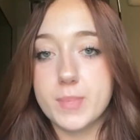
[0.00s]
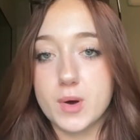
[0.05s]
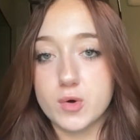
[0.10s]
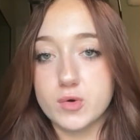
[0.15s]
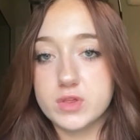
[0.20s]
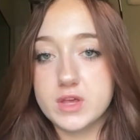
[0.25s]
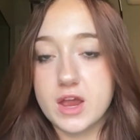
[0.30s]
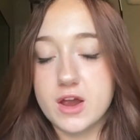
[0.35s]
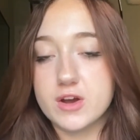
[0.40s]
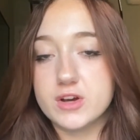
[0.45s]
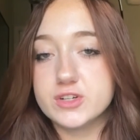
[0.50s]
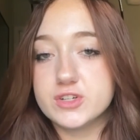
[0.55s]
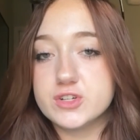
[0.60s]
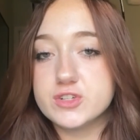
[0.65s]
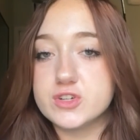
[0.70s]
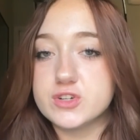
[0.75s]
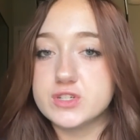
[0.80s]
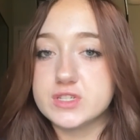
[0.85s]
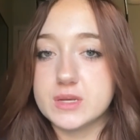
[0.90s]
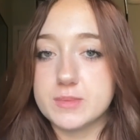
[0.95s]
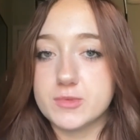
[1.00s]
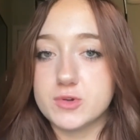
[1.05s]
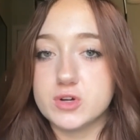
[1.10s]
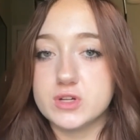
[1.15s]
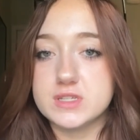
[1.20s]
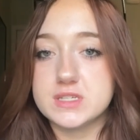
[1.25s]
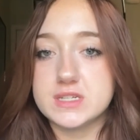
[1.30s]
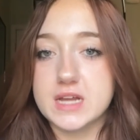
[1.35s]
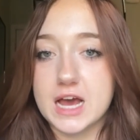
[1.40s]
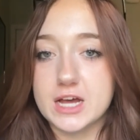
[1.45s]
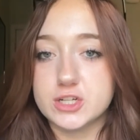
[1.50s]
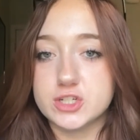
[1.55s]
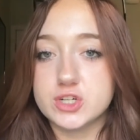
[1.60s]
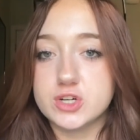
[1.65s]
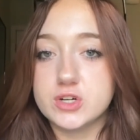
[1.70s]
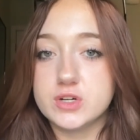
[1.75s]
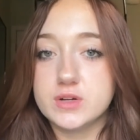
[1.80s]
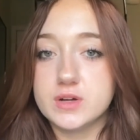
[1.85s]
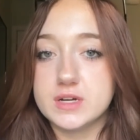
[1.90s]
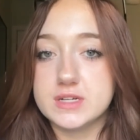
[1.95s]
Both characters are similar in
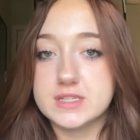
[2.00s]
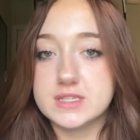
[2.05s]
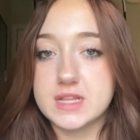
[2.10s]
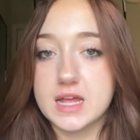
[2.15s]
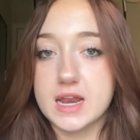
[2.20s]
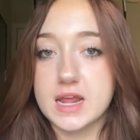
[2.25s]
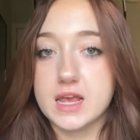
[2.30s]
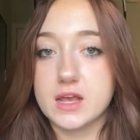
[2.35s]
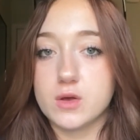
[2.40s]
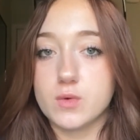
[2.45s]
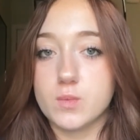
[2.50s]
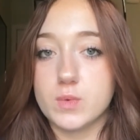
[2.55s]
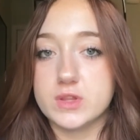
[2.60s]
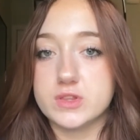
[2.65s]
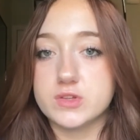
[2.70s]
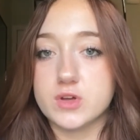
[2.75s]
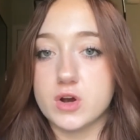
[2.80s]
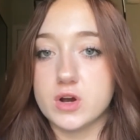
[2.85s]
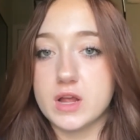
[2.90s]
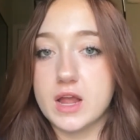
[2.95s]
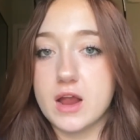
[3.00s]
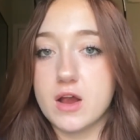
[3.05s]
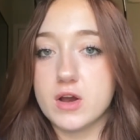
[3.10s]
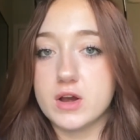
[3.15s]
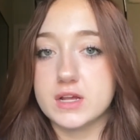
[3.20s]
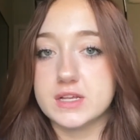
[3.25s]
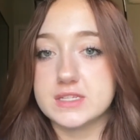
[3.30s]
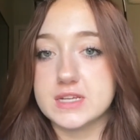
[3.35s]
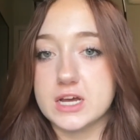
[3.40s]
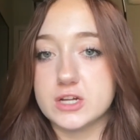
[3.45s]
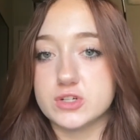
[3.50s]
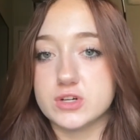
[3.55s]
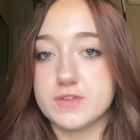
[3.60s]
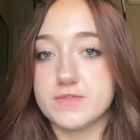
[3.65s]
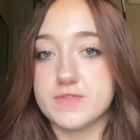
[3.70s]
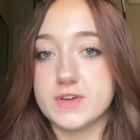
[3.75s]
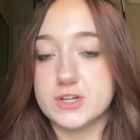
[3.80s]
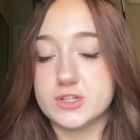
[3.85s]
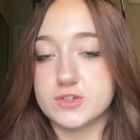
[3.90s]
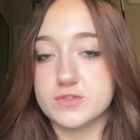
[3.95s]
stature, aesthetic, with dark hair and exaggerated
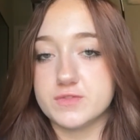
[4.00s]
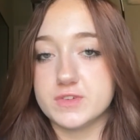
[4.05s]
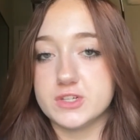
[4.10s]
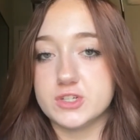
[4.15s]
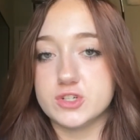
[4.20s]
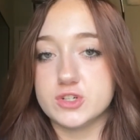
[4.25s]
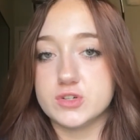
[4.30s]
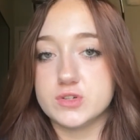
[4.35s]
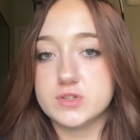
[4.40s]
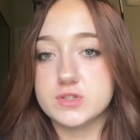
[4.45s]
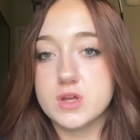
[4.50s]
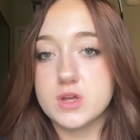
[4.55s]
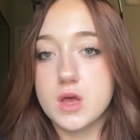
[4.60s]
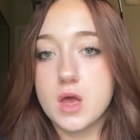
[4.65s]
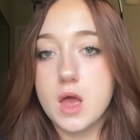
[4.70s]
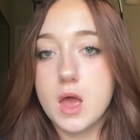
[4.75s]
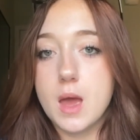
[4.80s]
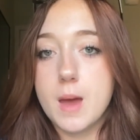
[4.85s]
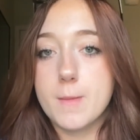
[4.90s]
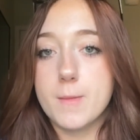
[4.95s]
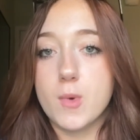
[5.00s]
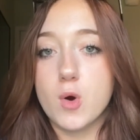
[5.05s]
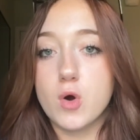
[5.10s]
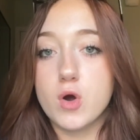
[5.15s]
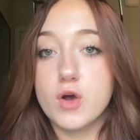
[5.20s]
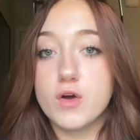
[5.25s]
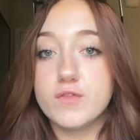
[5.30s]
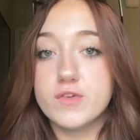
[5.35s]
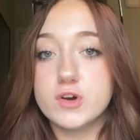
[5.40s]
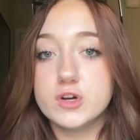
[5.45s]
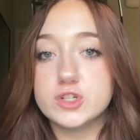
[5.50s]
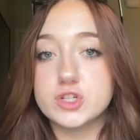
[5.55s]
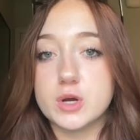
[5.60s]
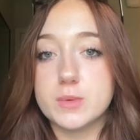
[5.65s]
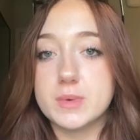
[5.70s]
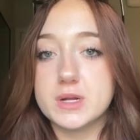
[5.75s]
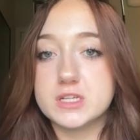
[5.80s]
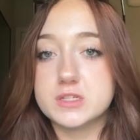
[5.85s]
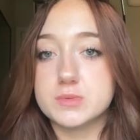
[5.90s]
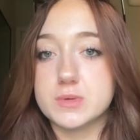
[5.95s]
facial features. Moreover,
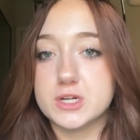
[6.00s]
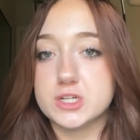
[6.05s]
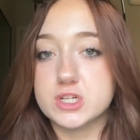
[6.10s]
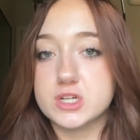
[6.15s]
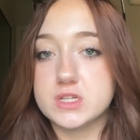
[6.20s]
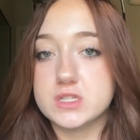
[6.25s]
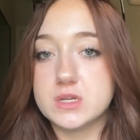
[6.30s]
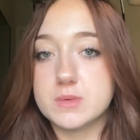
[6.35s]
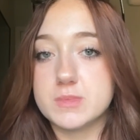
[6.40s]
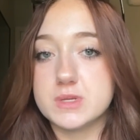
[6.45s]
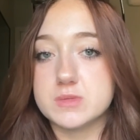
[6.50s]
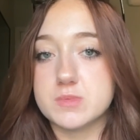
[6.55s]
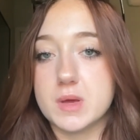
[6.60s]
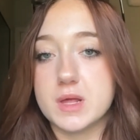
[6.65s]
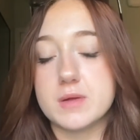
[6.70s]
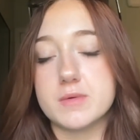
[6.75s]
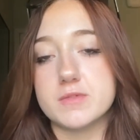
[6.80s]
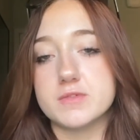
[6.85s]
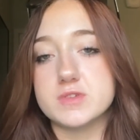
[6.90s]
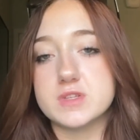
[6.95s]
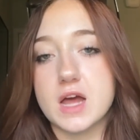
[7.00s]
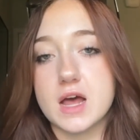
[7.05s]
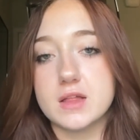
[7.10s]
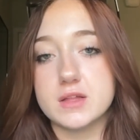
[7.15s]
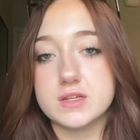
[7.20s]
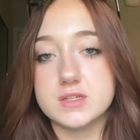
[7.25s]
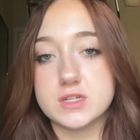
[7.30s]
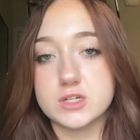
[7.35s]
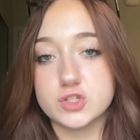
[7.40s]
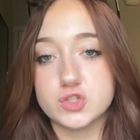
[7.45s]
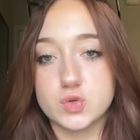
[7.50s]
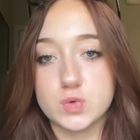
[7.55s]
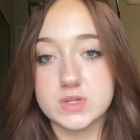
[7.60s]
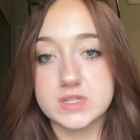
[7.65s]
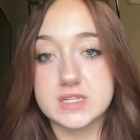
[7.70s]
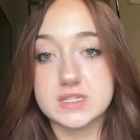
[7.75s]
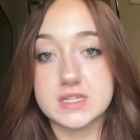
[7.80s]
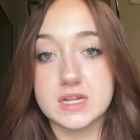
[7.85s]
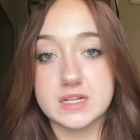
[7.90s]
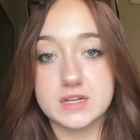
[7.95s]
German Expressionism is made up of stylistic
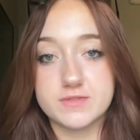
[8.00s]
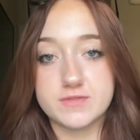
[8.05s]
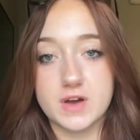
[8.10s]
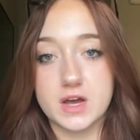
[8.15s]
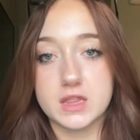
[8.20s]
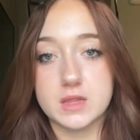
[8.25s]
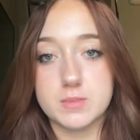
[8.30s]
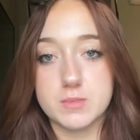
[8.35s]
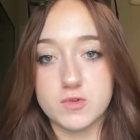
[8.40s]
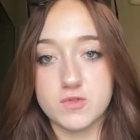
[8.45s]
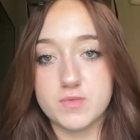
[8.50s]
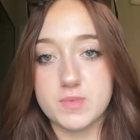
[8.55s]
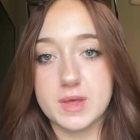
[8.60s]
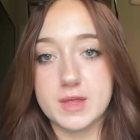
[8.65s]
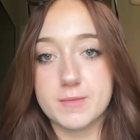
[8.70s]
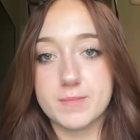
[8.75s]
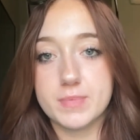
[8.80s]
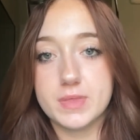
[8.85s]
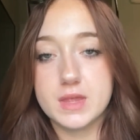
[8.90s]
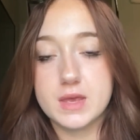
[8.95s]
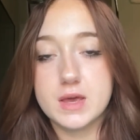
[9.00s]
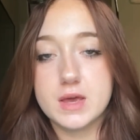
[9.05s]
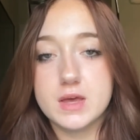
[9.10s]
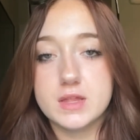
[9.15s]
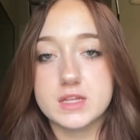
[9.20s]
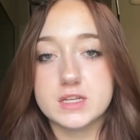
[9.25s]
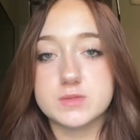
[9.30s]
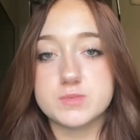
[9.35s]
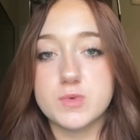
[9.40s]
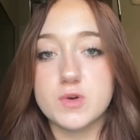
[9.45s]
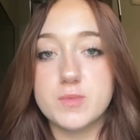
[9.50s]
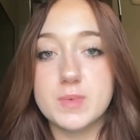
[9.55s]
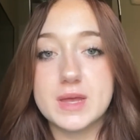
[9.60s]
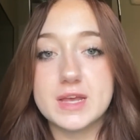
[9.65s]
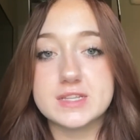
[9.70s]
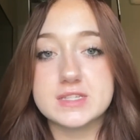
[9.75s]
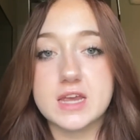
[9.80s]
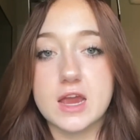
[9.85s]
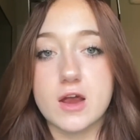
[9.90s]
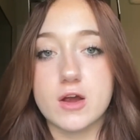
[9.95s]
choices that define the movement. This movement
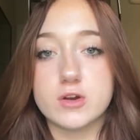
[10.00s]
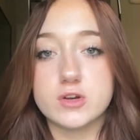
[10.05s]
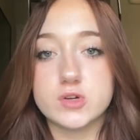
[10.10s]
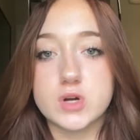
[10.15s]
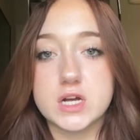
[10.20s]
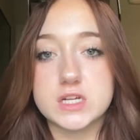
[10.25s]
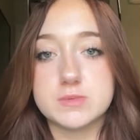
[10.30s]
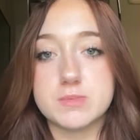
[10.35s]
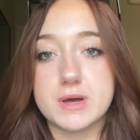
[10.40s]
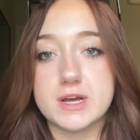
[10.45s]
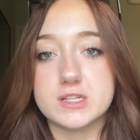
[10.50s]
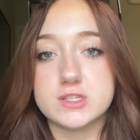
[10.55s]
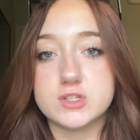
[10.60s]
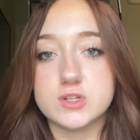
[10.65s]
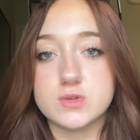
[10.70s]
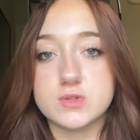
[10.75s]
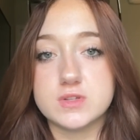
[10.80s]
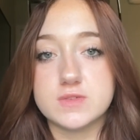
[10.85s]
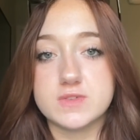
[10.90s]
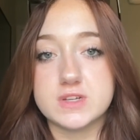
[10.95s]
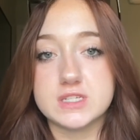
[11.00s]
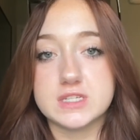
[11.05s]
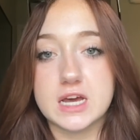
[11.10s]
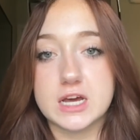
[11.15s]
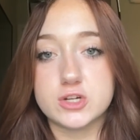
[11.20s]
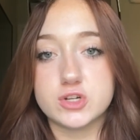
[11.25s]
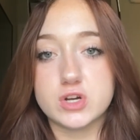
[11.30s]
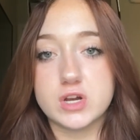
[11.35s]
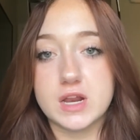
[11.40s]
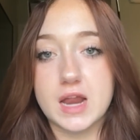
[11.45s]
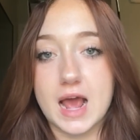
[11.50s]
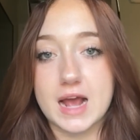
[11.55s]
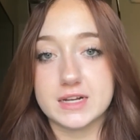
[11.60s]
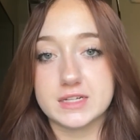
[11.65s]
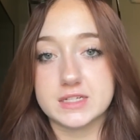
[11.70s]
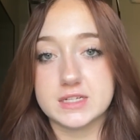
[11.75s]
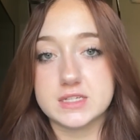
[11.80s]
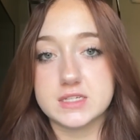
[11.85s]
is characterized by its use of exaggerated acting